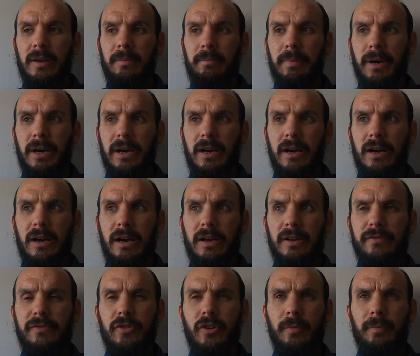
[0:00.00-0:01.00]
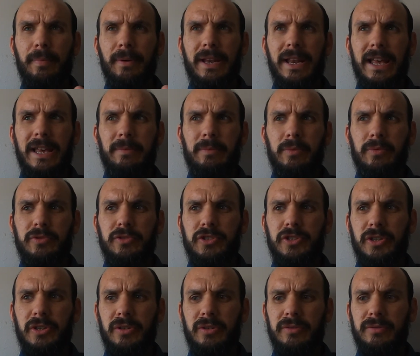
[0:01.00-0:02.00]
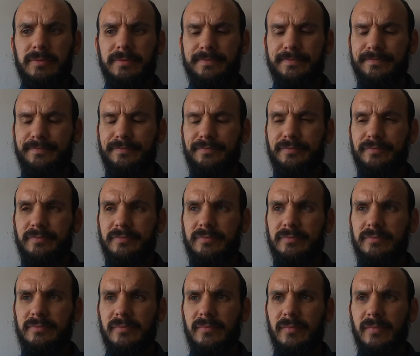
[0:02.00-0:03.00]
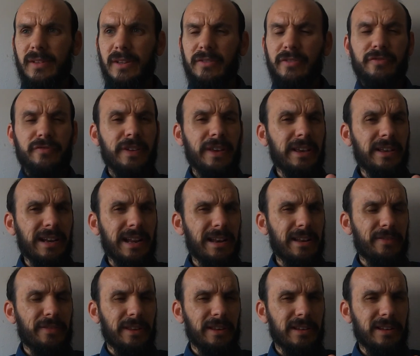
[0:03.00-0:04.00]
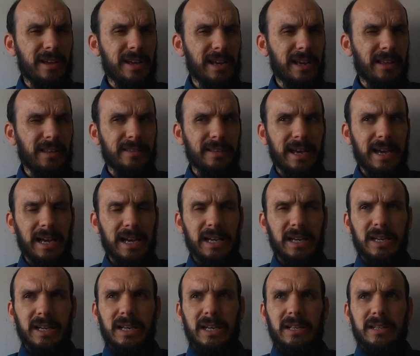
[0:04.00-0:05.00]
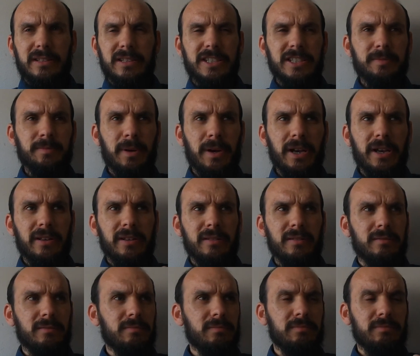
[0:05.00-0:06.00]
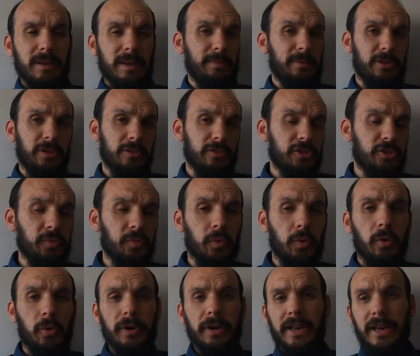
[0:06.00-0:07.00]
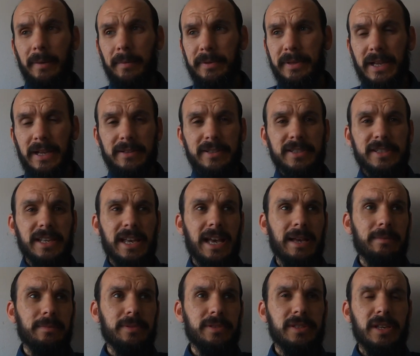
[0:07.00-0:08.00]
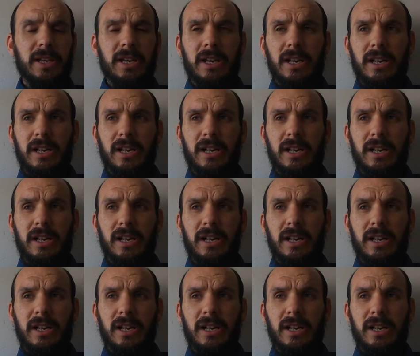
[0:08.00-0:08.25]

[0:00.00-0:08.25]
But I've not been able to feel anything like that, despite maybe doing some walking up and down steps,